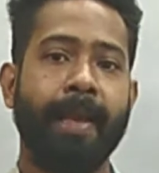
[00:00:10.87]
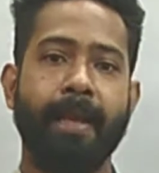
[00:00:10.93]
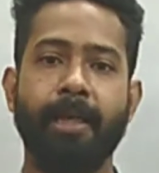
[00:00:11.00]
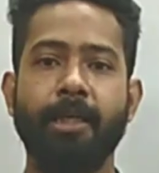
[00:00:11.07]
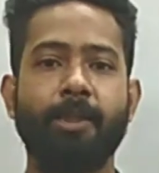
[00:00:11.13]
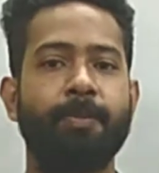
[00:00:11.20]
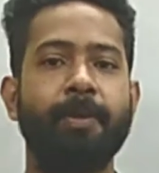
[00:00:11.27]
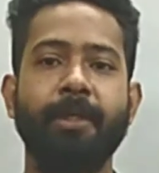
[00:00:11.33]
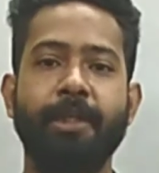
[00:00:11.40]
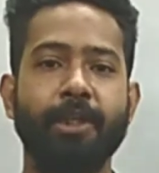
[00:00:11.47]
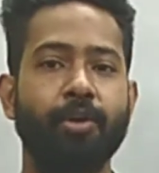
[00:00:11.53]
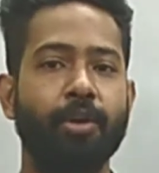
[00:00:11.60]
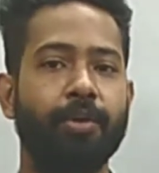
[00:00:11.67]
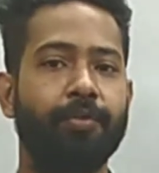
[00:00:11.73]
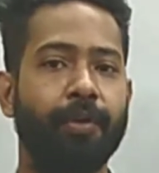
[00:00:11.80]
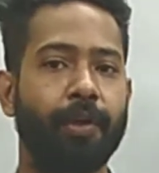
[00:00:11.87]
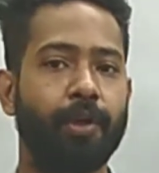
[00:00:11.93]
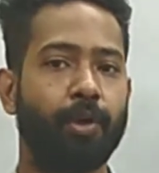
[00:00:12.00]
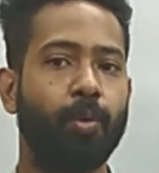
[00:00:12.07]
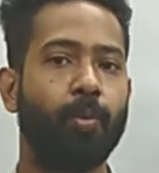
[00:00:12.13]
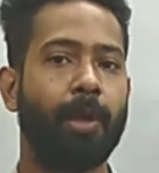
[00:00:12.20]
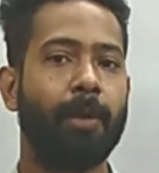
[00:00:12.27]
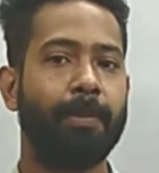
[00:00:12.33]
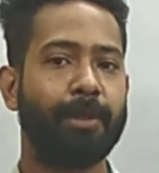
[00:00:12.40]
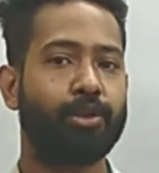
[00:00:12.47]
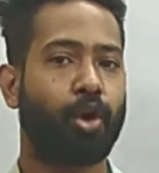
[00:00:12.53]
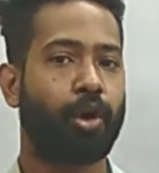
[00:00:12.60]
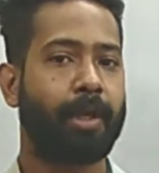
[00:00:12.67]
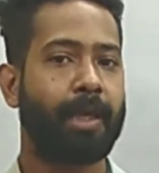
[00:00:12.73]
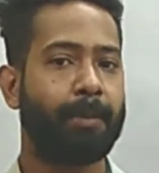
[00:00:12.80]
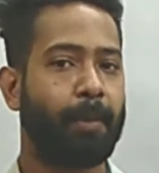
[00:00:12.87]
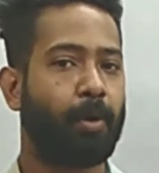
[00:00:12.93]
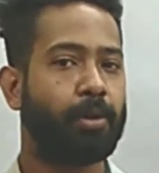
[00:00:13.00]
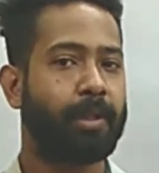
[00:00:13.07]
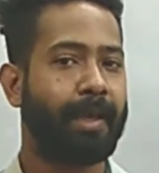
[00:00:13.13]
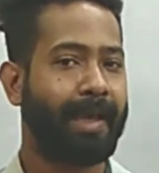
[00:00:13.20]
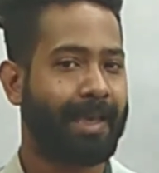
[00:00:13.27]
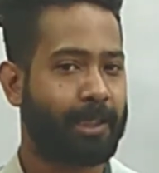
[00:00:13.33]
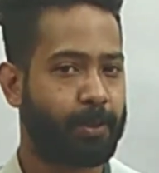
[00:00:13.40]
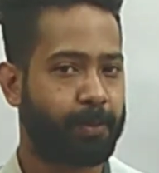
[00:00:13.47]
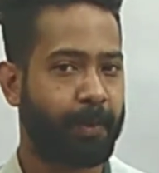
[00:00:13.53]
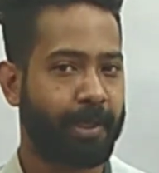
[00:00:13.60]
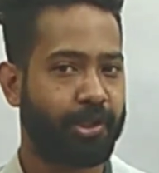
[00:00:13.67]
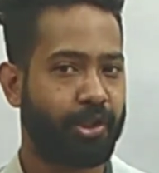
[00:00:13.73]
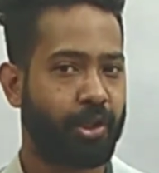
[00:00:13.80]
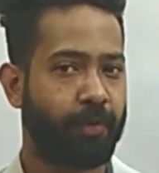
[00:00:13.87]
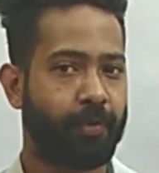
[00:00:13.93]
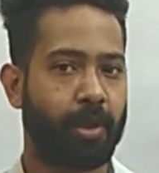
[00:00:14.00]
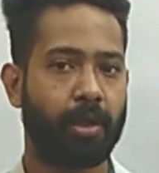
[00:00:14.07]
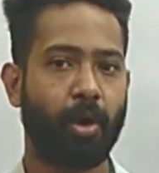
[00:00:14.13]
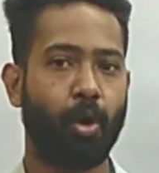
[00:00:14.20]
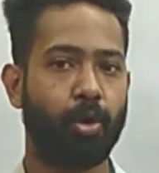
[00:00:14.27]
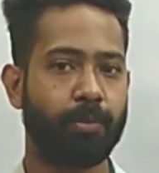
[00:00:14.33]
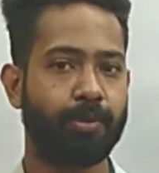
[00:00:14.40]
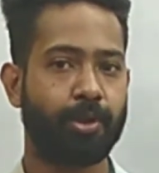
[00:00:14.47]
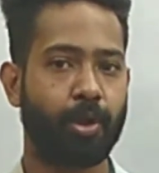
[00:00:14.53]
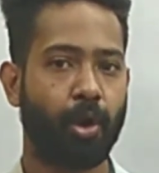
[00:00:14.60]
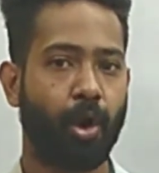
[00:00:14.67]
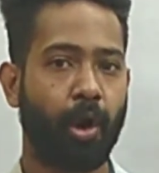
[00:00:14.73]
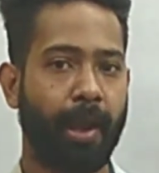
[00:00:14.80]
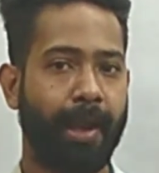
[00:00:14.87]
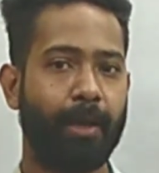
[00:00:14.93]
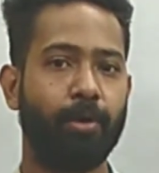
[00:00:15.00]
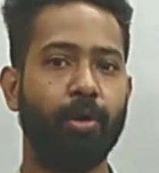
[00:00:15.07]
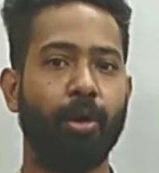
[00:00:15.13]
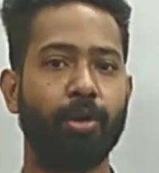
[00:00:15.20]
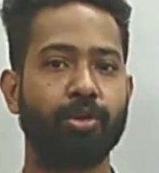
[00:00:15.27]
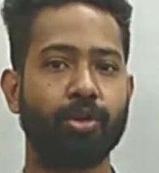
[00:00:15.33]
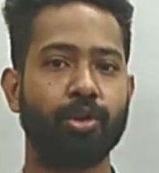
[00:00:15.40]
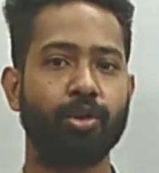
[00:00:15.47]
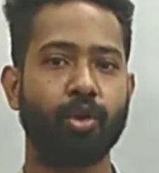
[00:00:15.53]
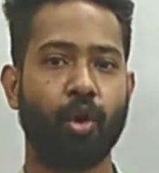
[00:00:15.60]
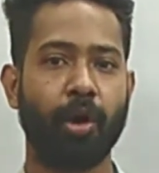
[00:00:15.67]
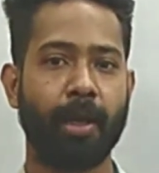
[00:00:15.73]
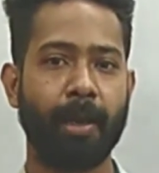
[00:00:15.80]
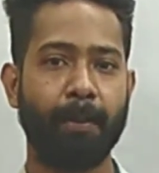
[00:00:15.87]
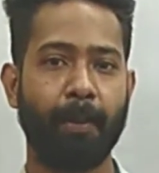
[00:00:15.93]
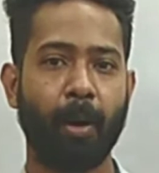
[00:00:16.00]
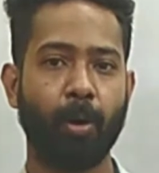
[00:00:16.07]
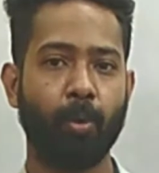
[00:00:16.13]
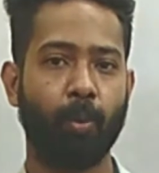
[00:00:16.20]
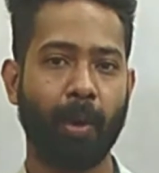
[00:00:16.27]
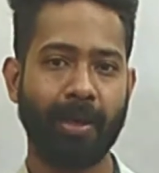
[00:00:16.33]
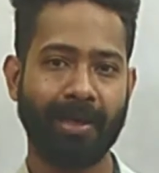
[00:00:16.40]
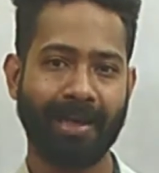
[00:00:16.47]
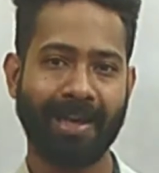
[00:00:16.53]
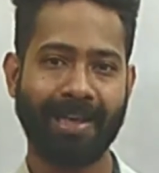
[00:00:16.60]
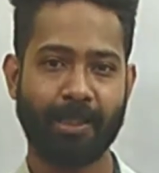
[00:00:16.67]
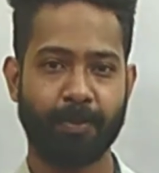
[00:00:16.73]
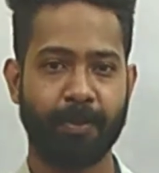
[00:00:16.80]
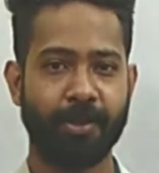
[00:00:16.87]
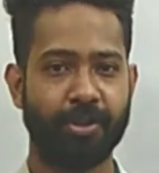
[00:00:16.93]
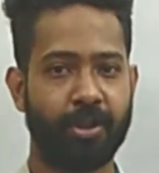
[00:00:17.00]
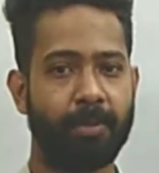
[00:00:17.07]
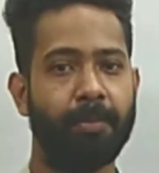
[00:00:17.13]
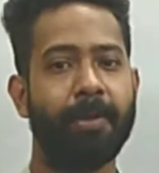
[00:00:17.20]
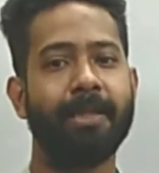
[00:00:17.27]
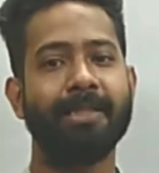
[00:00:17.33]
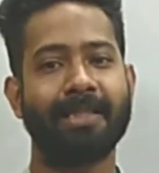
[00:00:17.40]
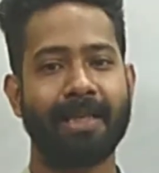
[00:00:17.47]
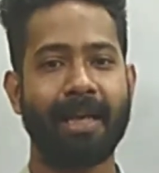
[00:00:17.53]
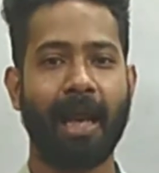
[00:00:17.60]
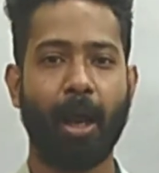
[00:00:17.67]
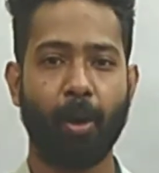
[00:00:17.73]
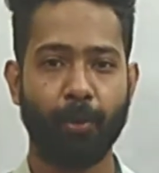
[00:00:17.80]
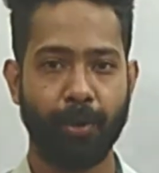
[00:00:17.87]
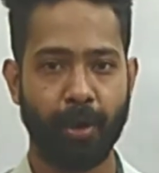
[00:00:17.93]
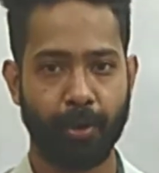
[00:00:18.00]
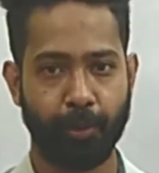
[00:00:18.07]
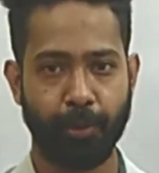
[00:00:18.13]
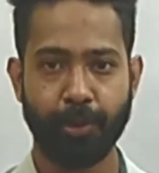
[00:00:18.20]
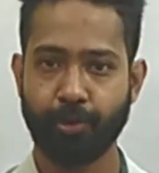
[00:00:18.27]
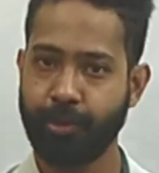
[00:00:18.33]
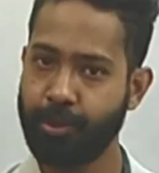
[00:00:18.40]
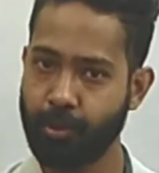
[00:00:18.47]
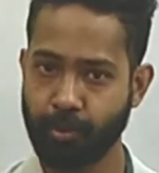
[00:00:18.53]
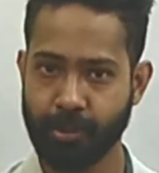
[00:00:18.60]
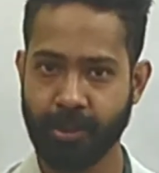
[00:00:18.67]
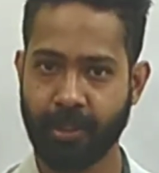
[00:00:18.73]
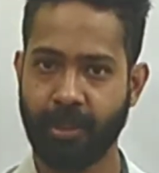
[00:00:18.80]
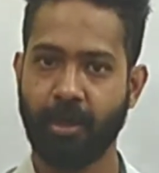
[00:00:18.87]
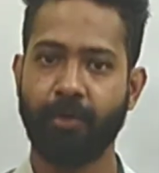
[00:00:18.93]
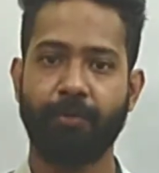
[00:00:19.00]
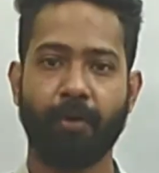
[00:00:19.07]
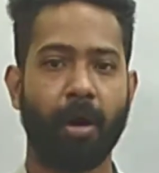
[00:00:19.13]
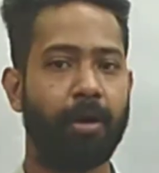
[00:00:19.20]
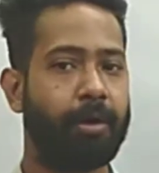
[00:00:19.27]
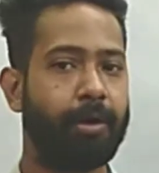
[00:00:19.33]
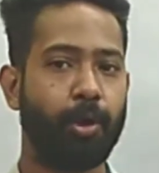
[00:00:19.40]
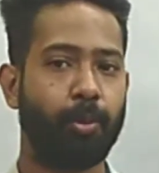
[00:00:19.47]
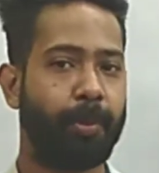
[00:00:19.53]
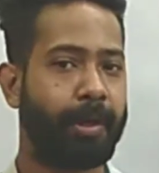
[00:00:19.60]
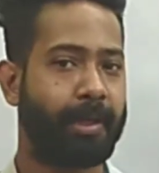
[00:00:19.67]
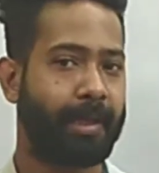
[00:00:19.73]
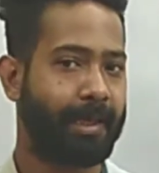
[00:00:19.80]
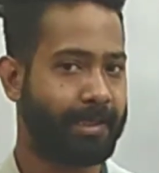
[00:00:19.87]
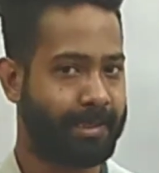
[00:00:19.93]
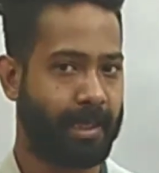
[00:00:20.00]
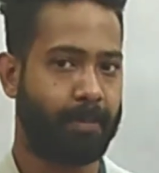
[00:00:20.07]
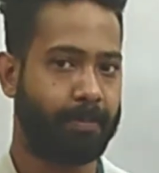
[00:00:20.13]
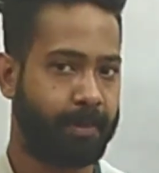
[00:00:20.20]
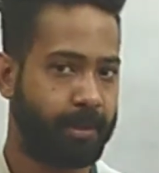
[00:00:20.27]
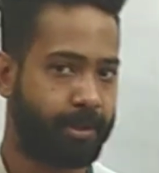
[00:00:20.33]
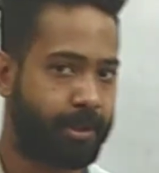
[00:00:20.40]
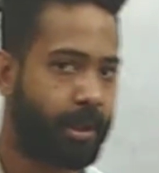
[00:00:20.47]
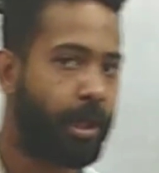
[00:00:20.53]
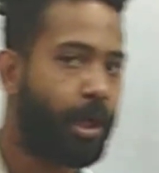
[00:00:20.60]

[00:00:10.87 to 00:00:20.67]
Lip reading: in this particular video we'll be talking about the expression of the Coulomb's law, and we'll also talk about what that expression means and how we are going to use it in our further numerical examples.